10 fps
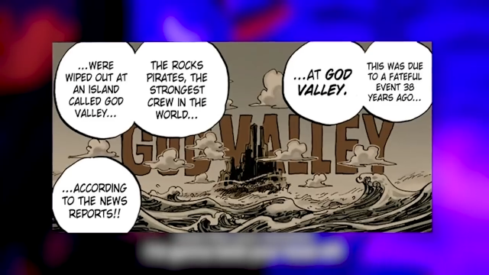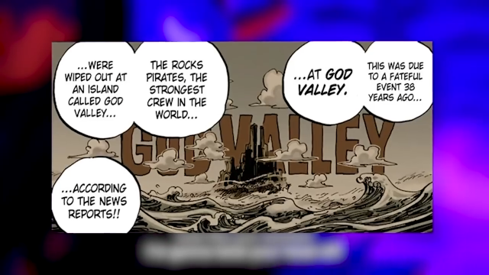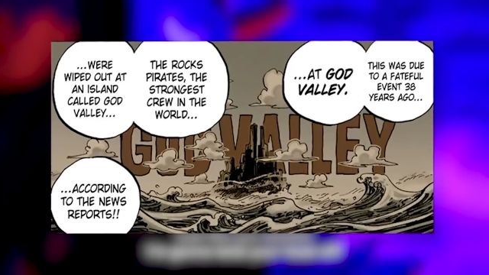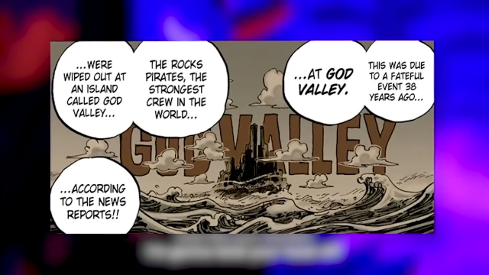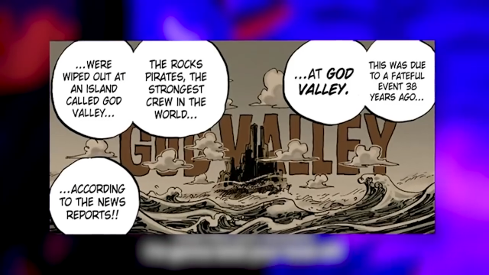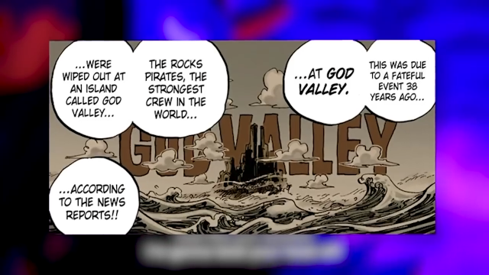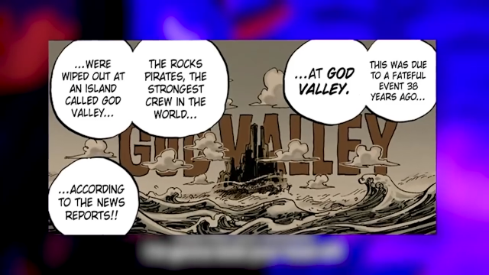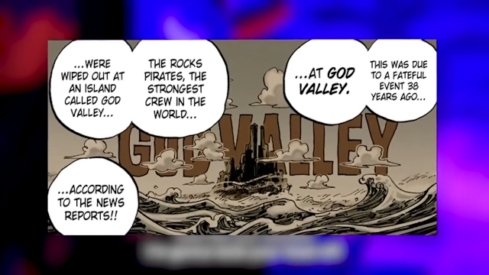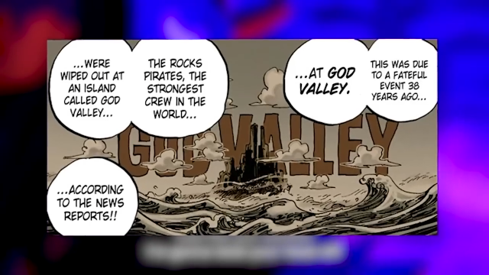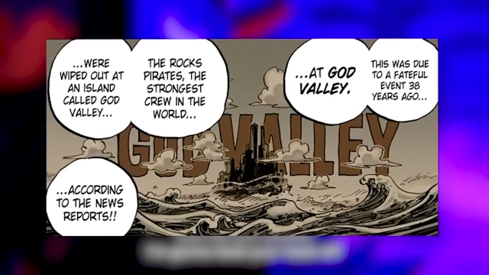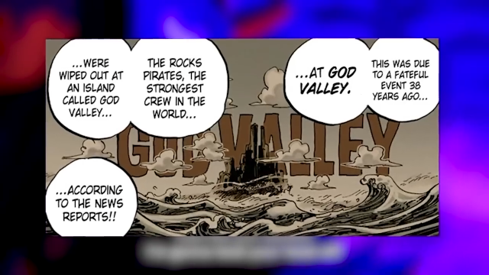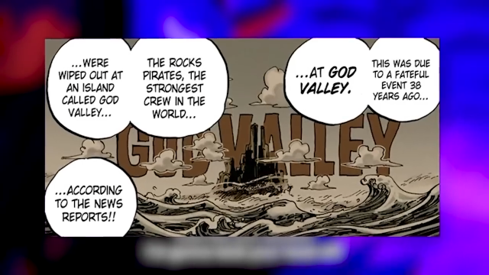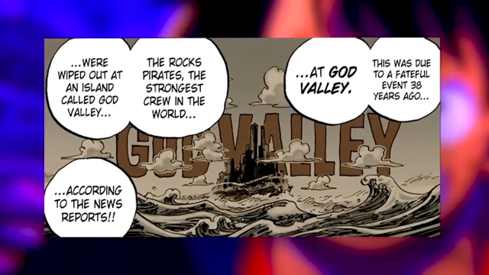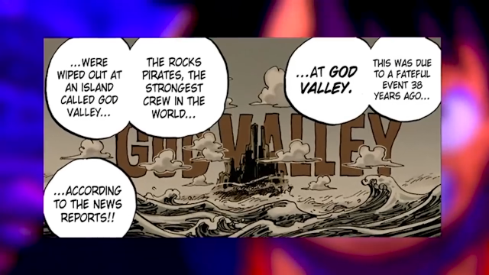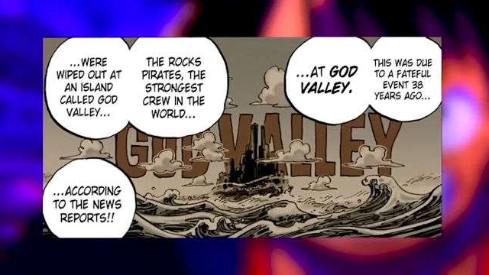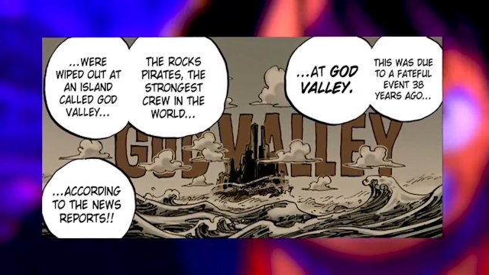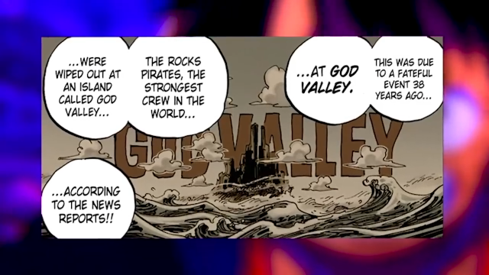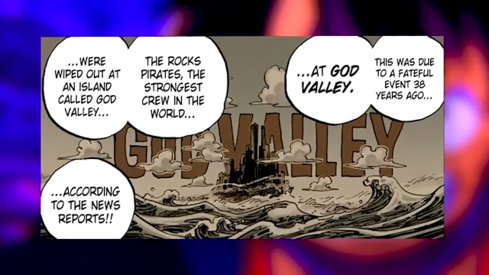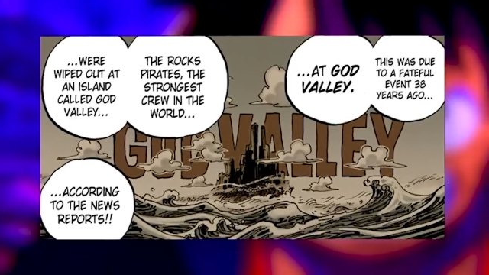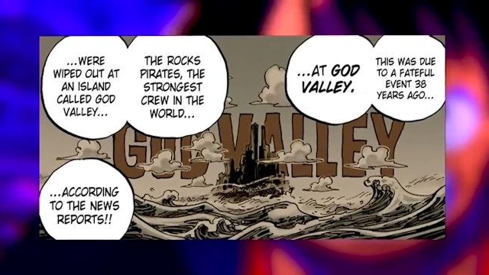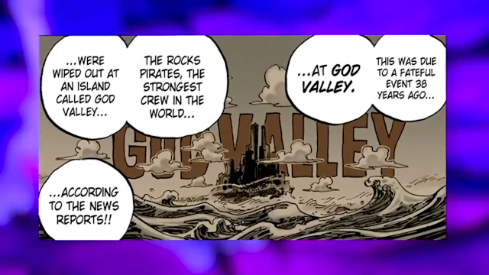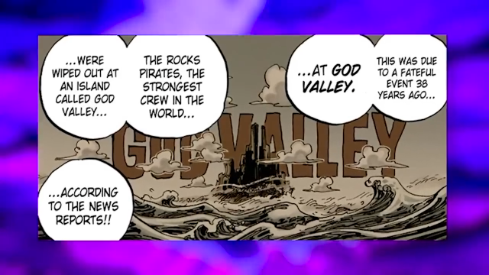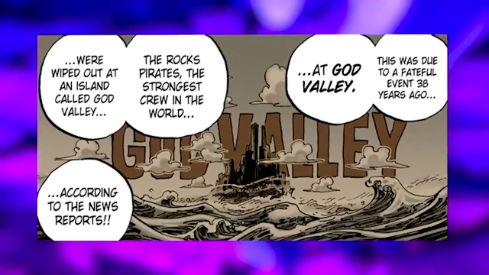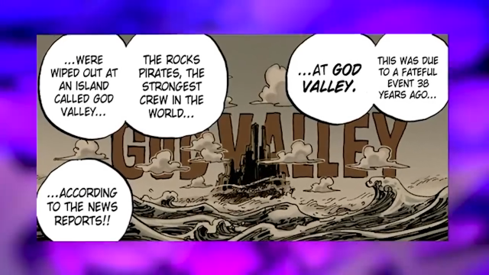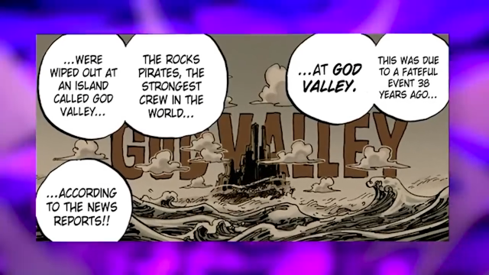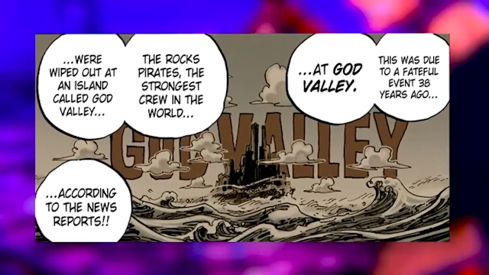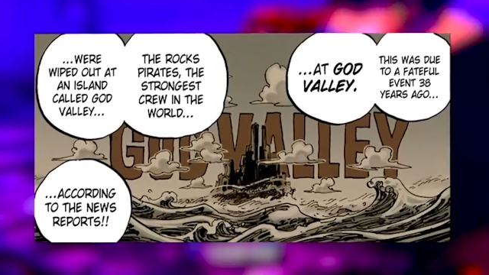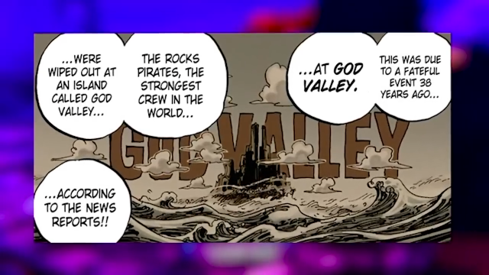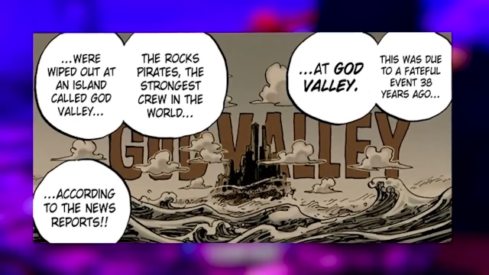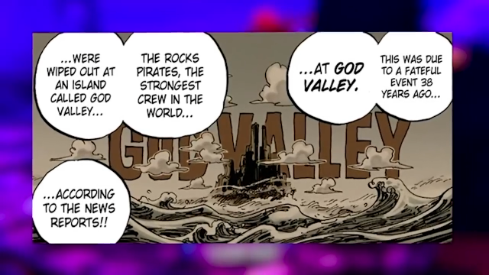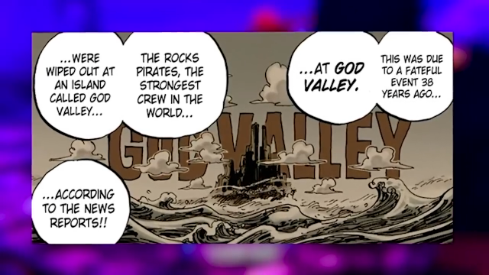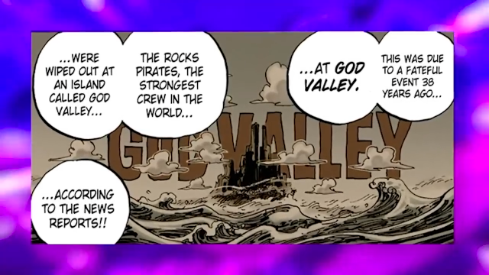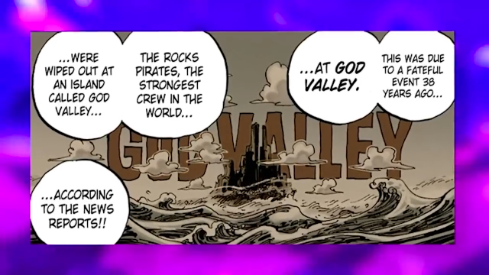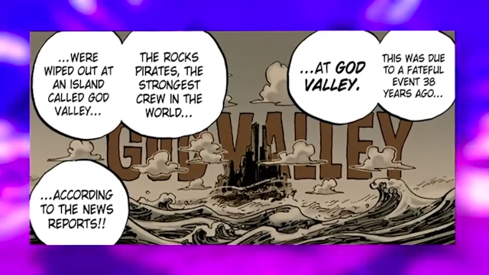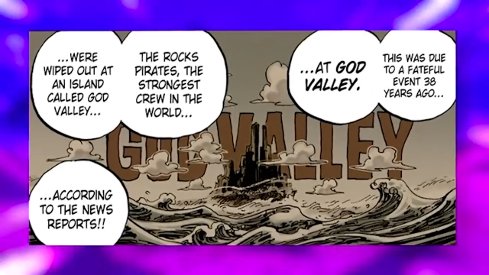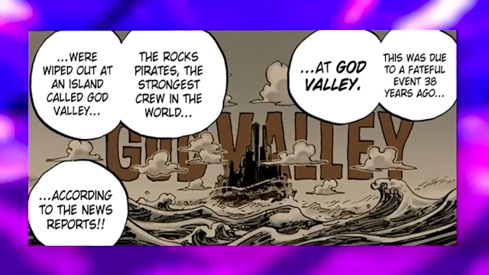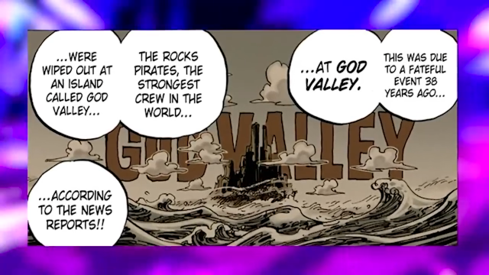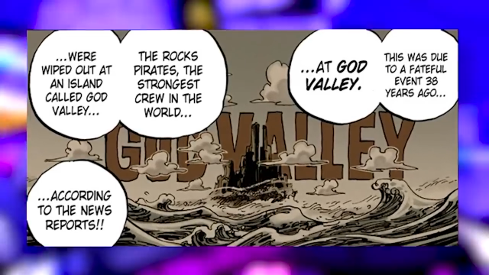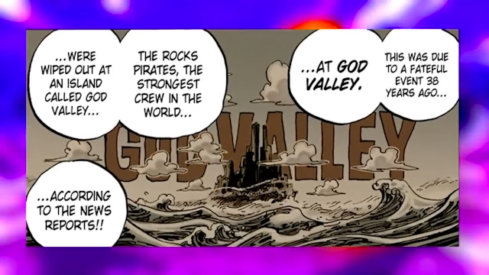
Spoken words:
[unreadable: no face in view]